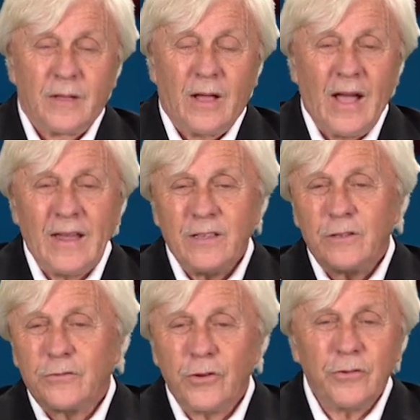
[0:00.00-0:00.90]
How do
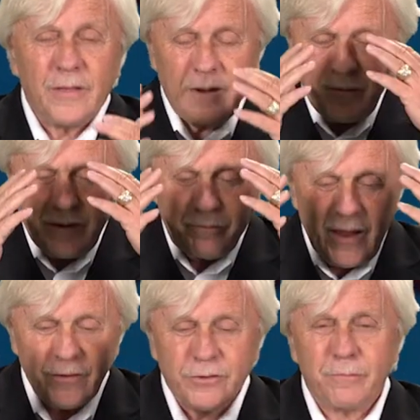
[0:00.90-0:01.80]
you do that? I mean,
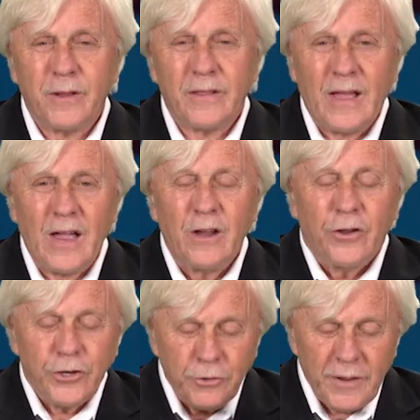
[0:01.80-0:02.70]
Pastor Billy,
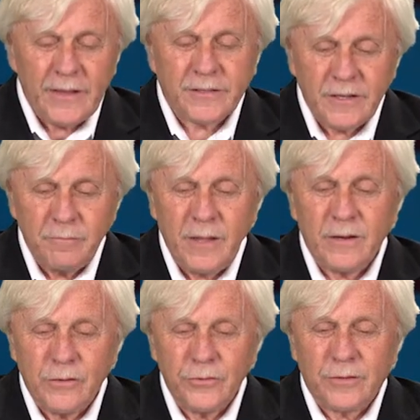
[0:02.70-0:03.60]
you're asking me
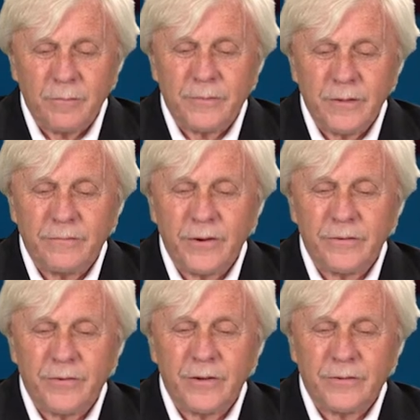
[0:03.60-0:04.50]
to do something
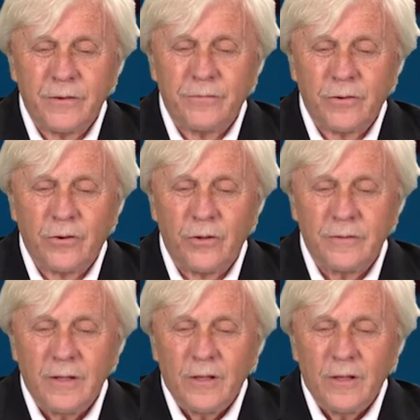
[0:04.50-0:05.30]
very, very difficult.